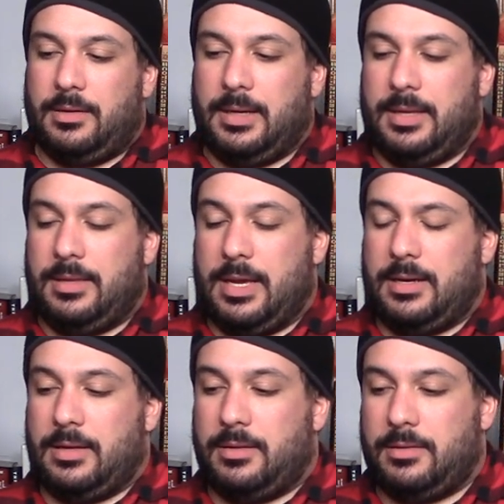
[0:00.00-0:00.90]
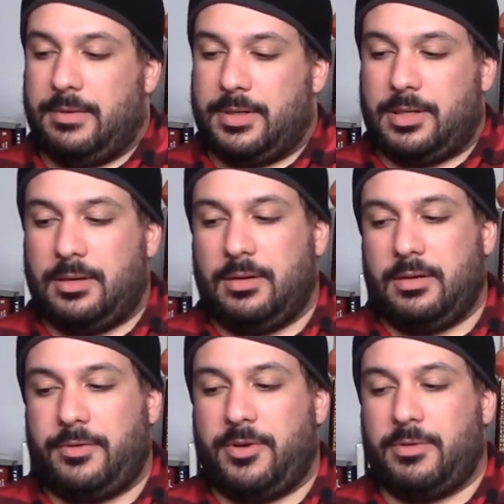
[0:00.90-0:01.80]
And then they
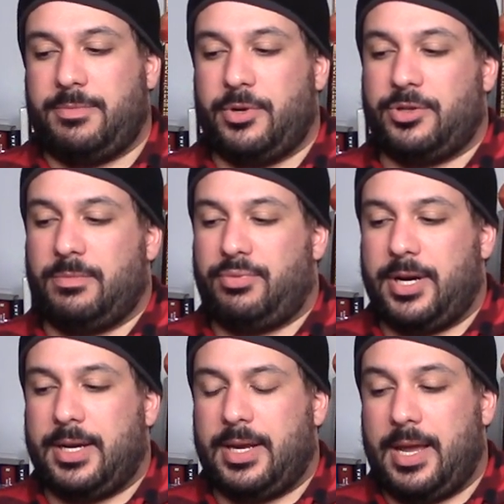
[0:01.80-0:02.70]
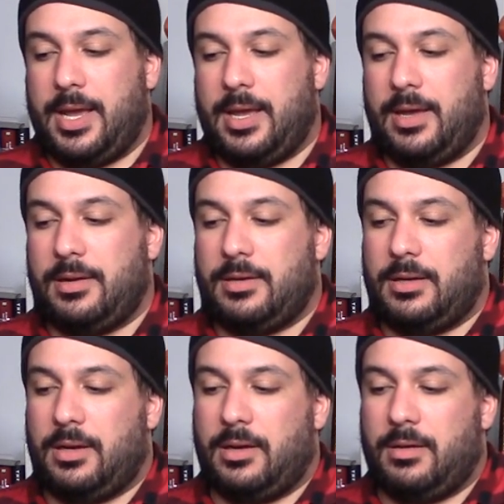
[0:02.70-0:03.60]
returned from commercial break, and
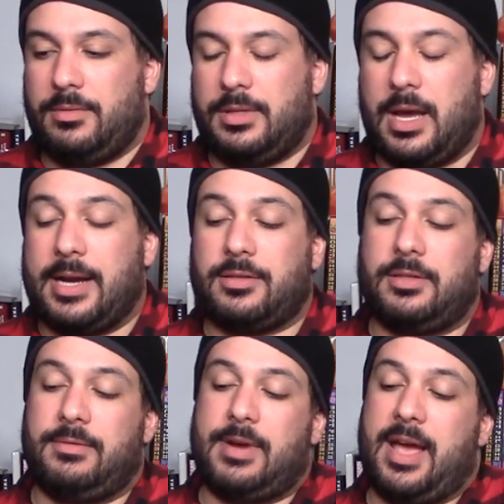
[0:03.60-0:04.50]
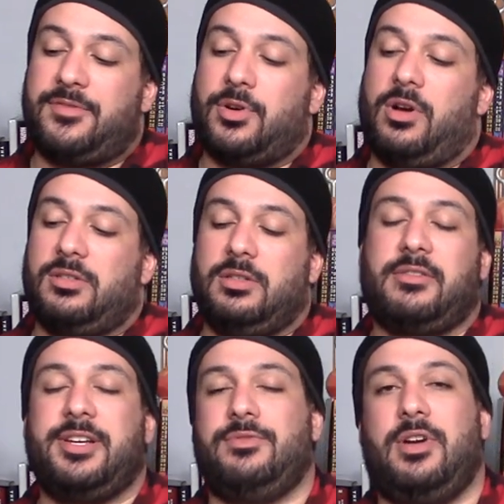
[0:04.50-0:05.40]
actually, after Austin
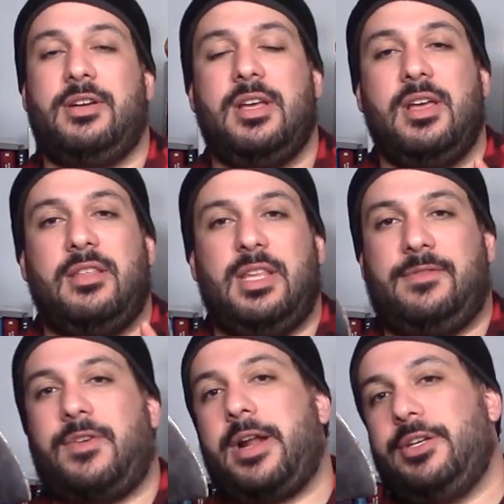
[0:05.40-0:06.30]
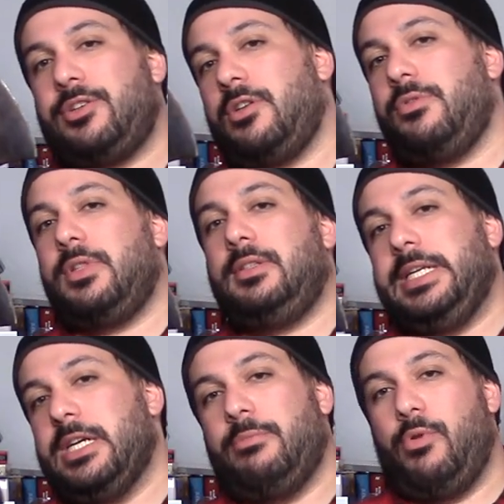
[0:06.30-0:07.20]
Gray's run, they finally showed the
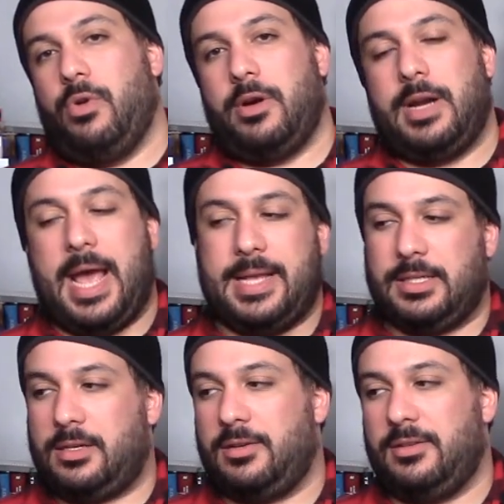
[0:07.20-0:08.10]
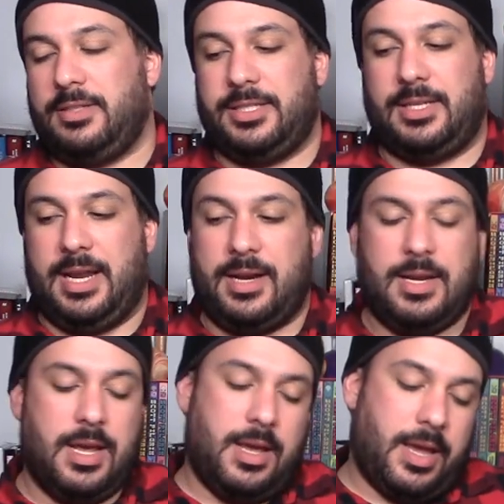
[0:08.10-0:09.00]
leaderboard as it currently stands.
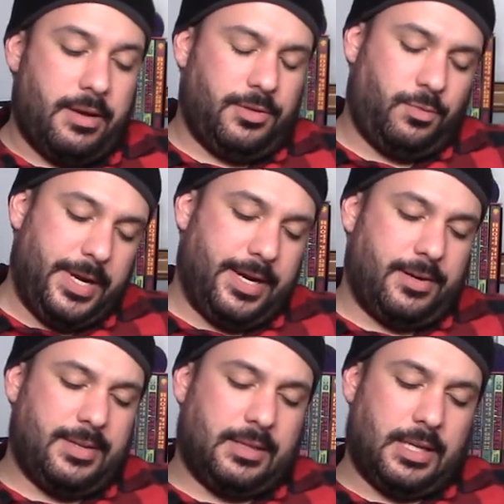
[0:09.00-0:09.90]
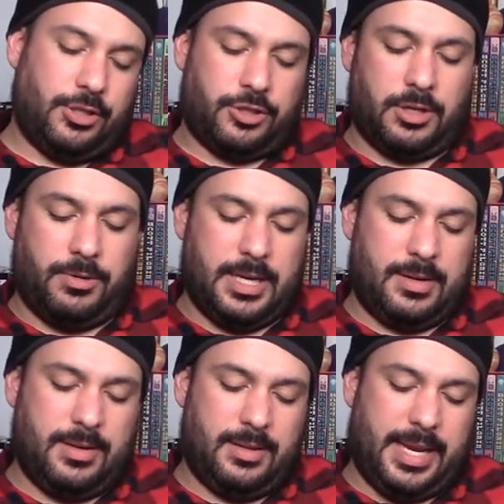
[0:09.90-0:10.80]
It was weird that they showed
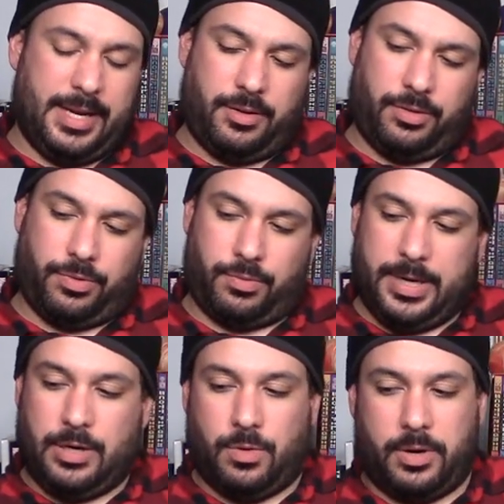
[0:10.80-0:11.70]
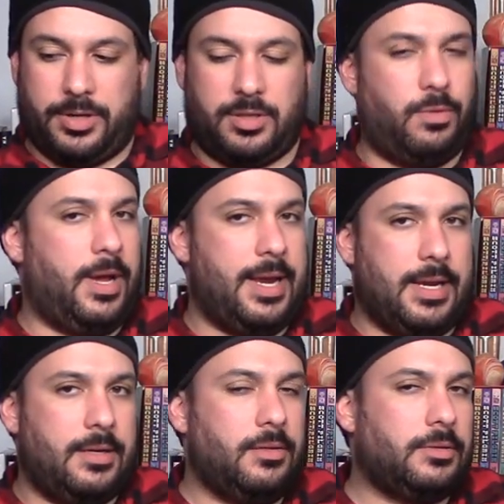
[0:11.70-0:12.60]
it like 3/4 of the way
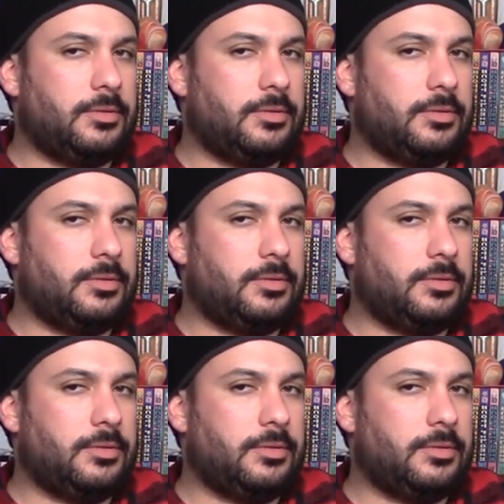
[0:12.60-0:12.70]
in,